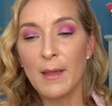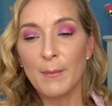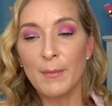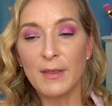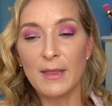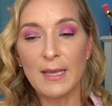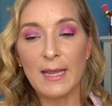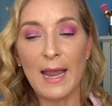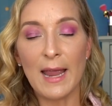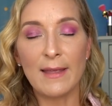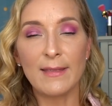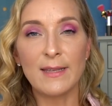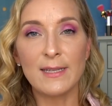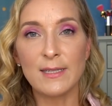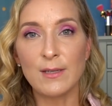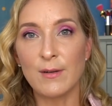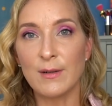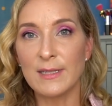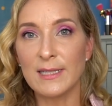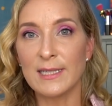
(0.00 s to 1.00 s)
But they had
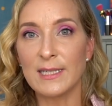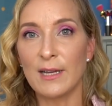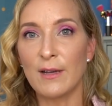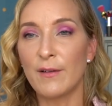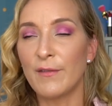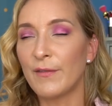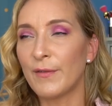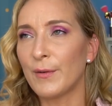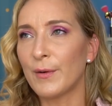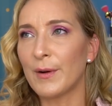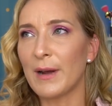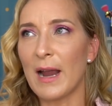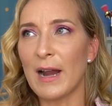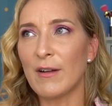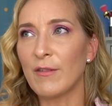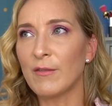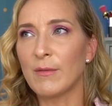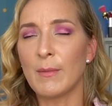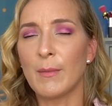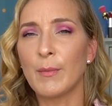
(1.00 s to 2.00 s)
this on sale for, I
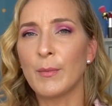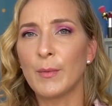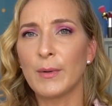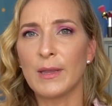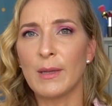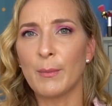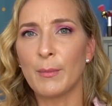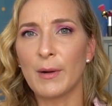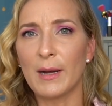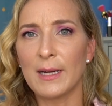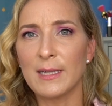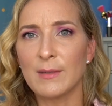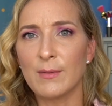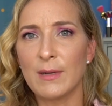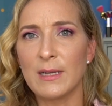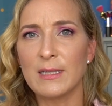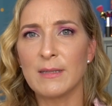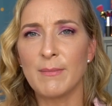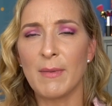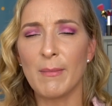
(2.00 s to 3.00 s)
don't remember what the price
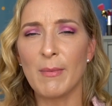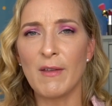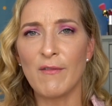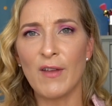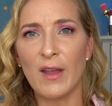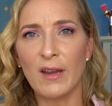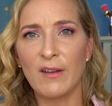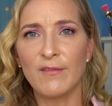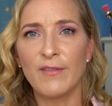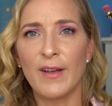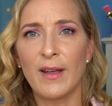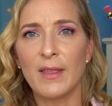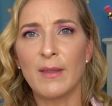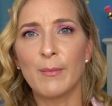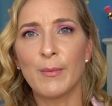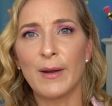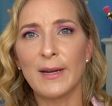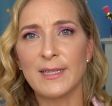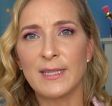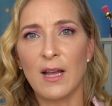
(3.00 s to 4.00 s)
was. Maybe if I can find the
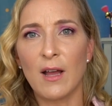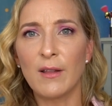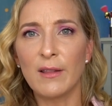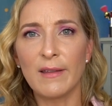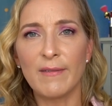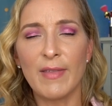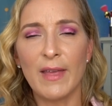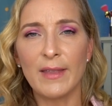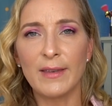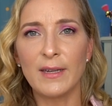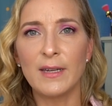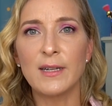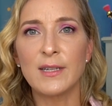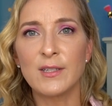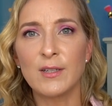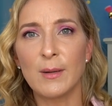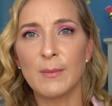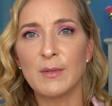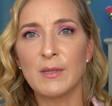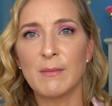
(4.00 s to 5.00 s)
price, I'll leave that in the
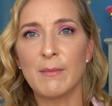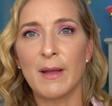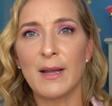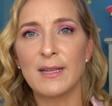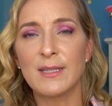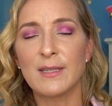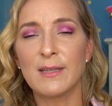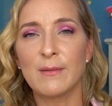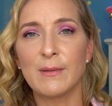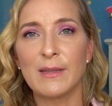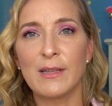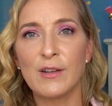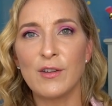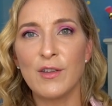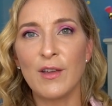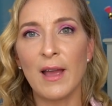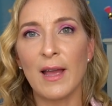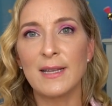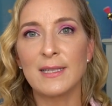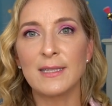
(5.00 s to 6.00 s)
description box. That way there
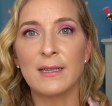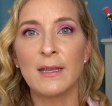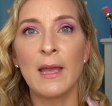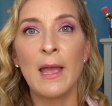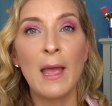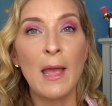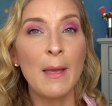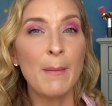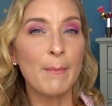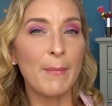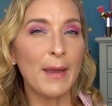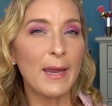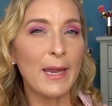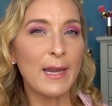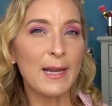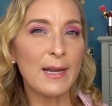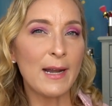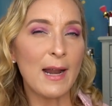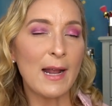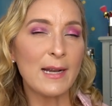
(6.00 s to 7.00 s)
you guys might
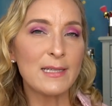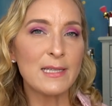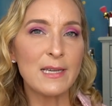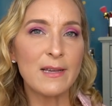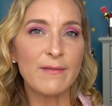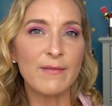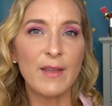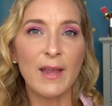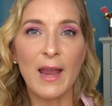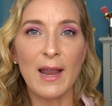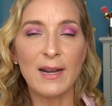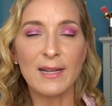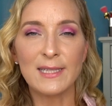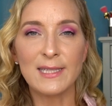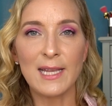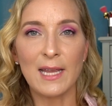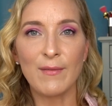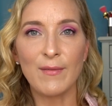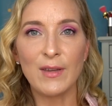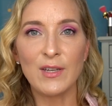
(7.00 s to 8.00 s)
get an idea of the kind of
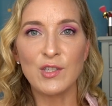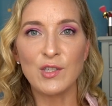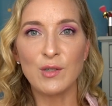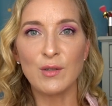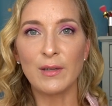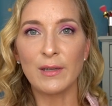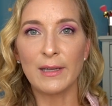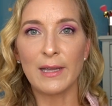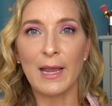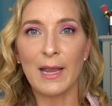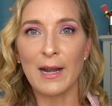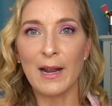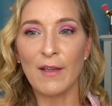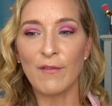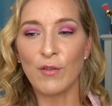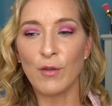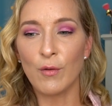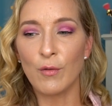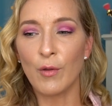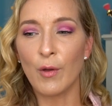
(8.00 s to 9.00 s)
savings you can get
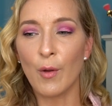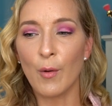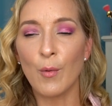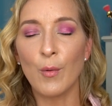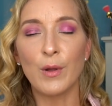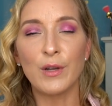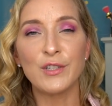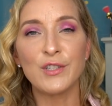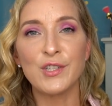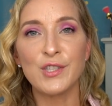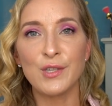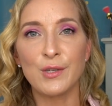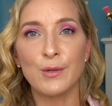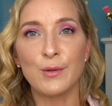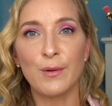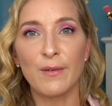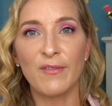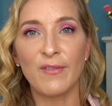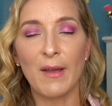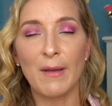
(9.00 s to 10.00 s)
if you go on
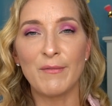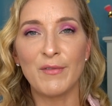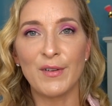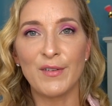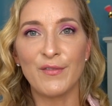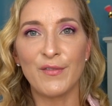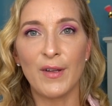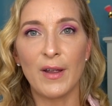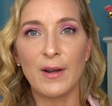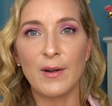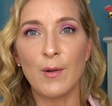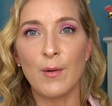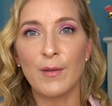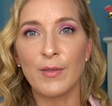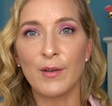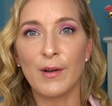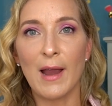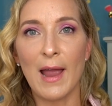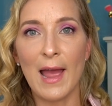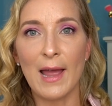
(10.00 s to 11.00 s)
to a FabFitFun on
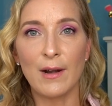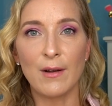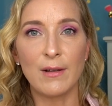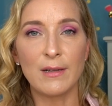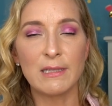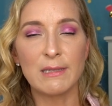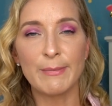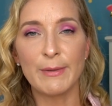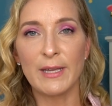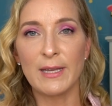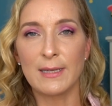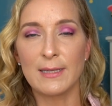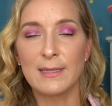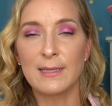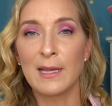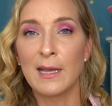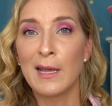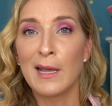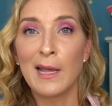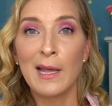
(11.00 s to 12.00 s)
their add-ons because